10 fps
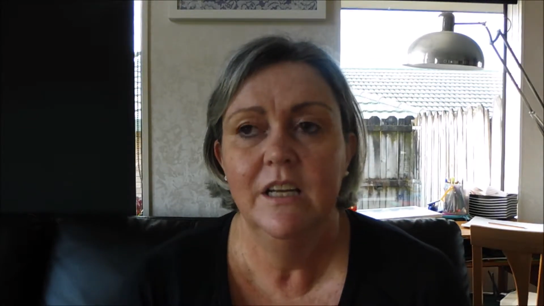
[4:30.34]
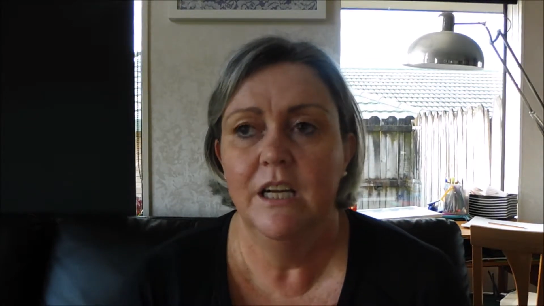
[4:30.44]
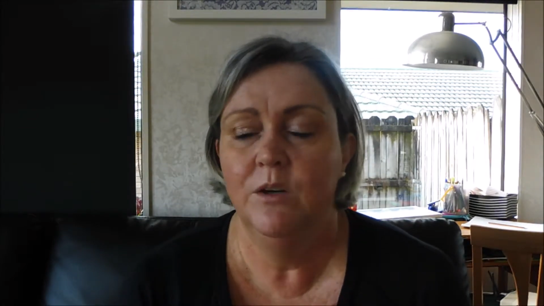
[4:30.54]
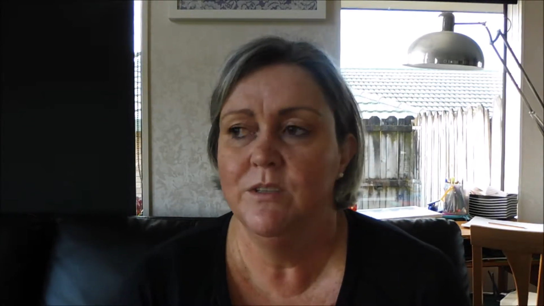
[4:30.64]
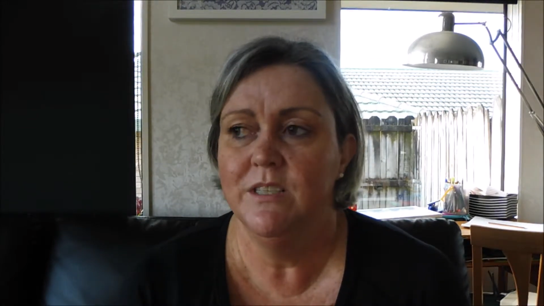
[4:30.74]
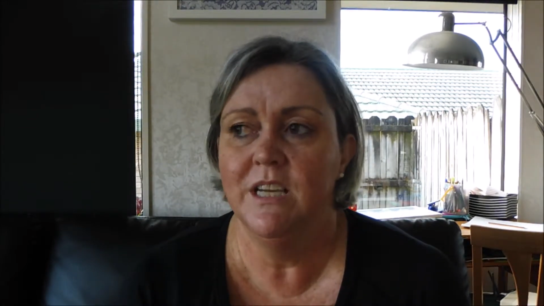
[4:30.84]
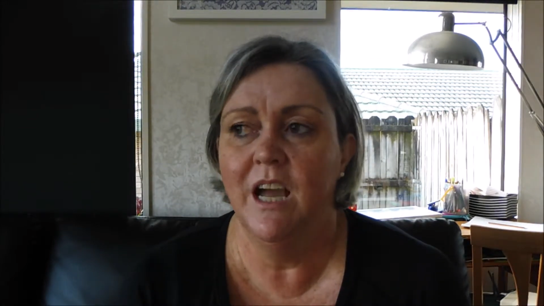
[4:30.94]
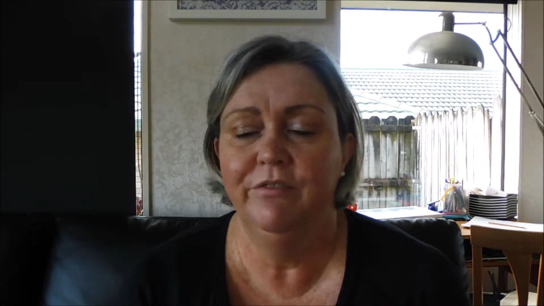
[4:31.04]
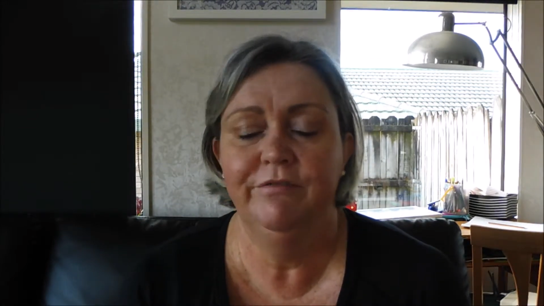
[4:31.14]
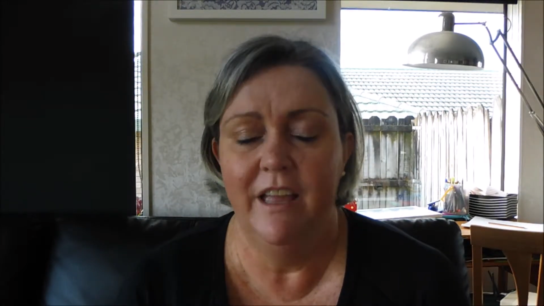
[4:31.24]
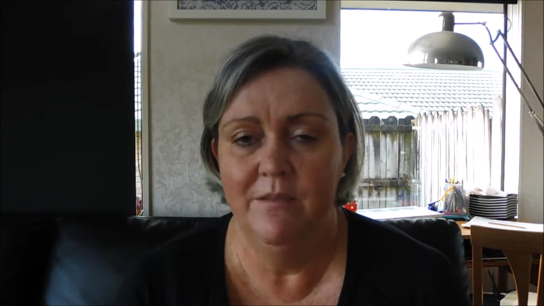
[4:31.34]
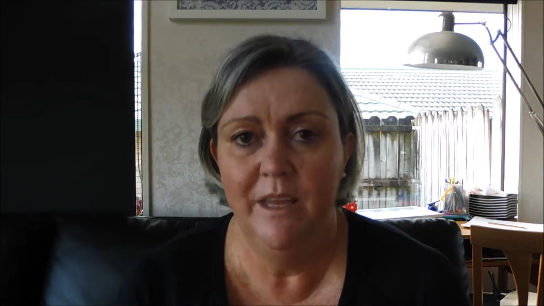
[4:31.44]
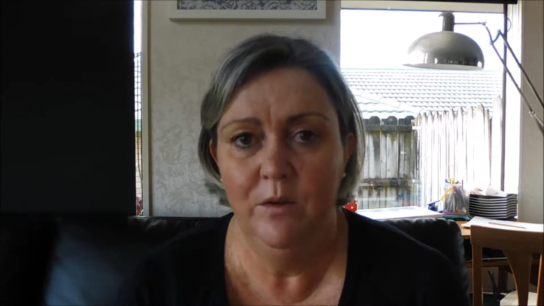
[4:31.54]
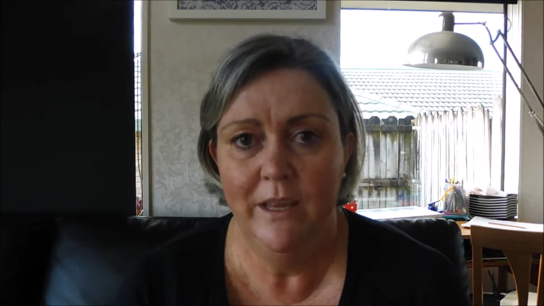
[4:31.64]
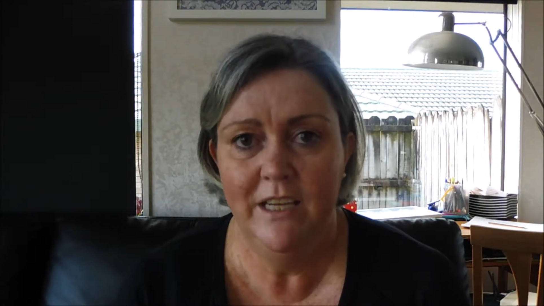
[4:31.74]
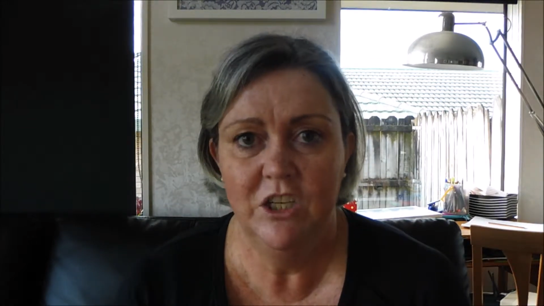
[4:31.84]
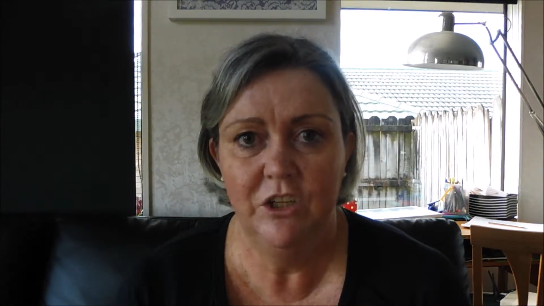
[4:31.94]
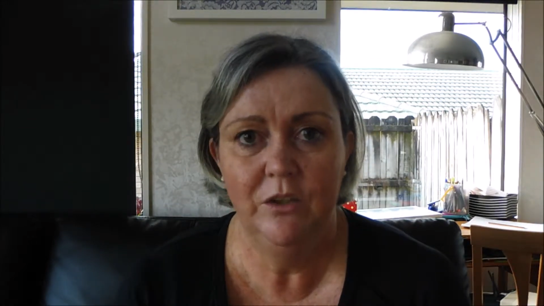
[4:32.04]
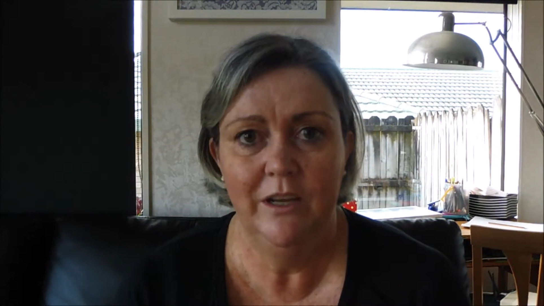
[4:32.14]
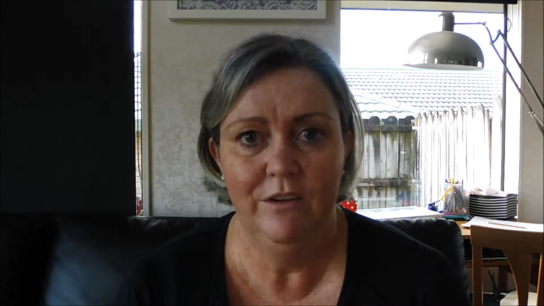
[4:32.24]
It was a tough family week
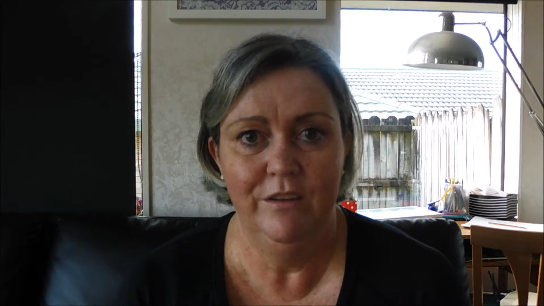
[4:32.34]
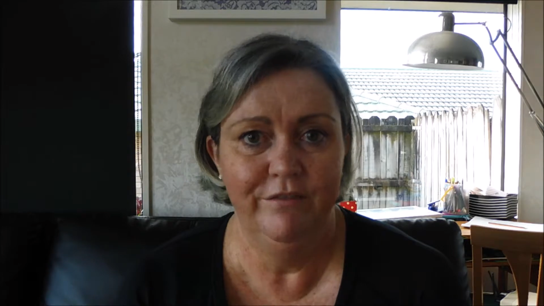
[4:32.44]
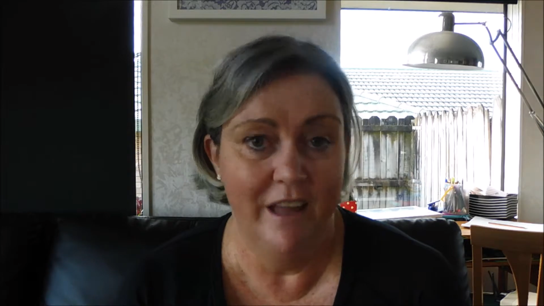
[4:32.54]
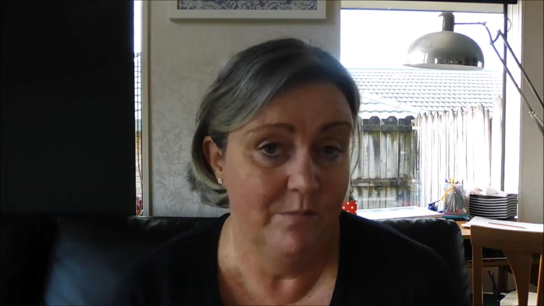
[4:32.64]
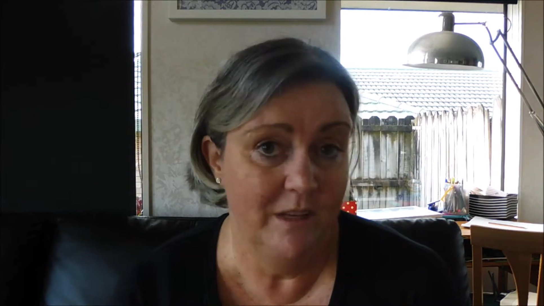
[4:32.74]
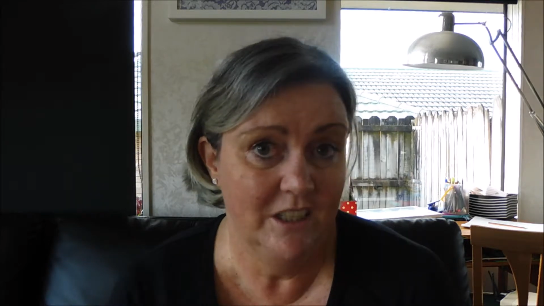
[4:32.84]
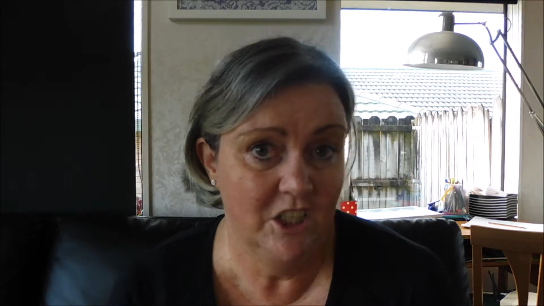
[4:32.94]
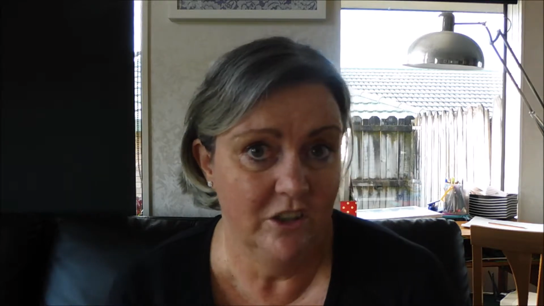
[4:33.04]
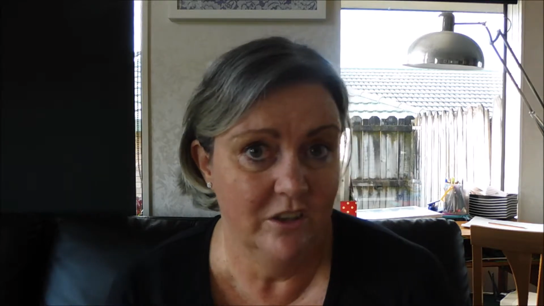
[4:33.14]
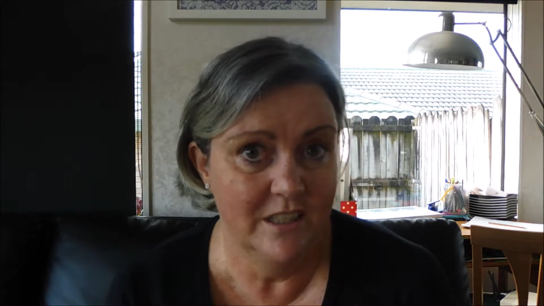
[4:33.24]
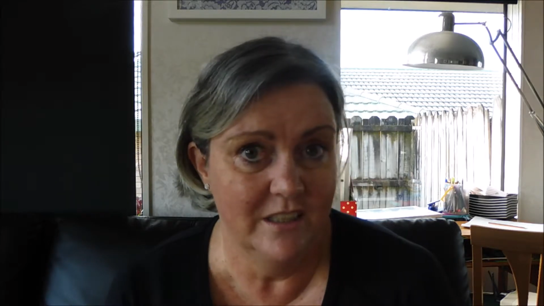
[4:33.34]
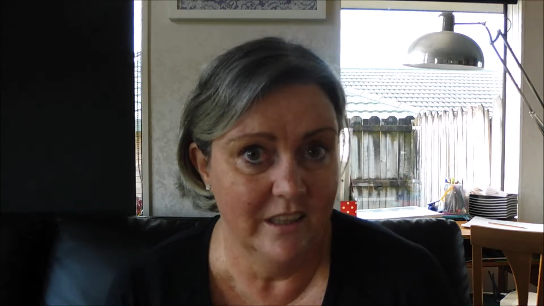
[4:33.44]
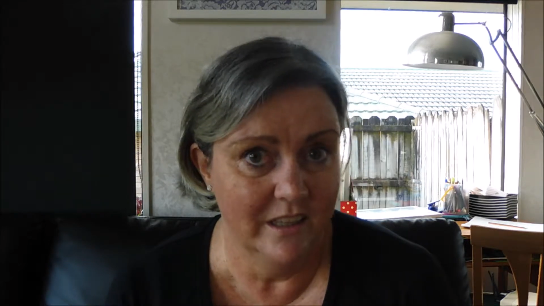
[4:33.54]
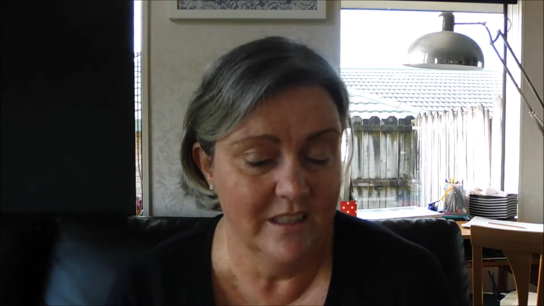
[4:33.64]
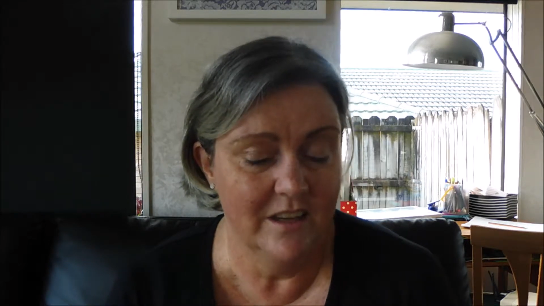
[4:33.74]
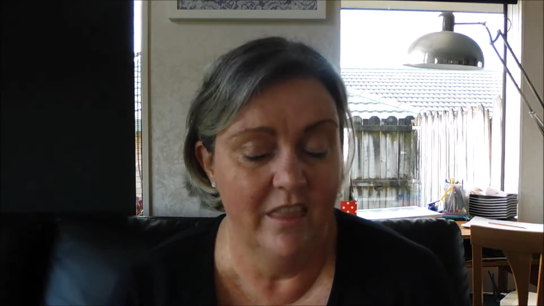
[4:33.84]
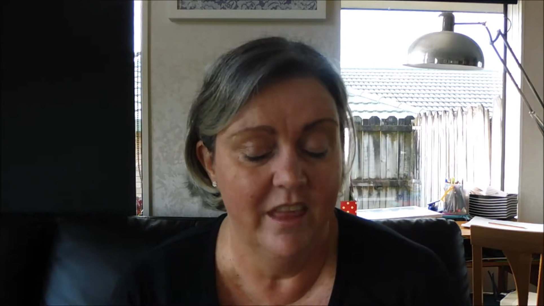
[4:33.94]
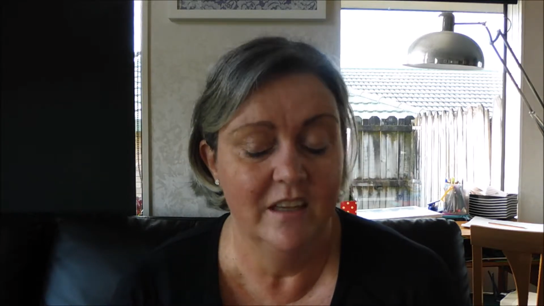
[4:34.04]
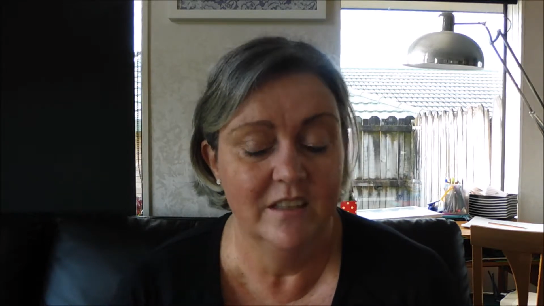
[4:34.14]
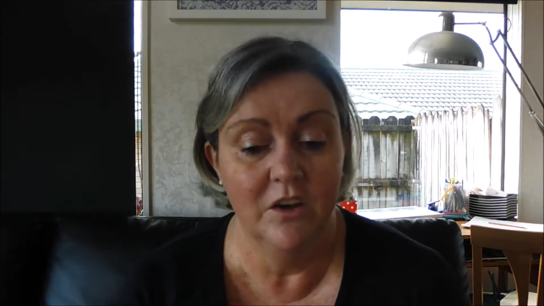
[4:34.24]
too, having family issues and things like that.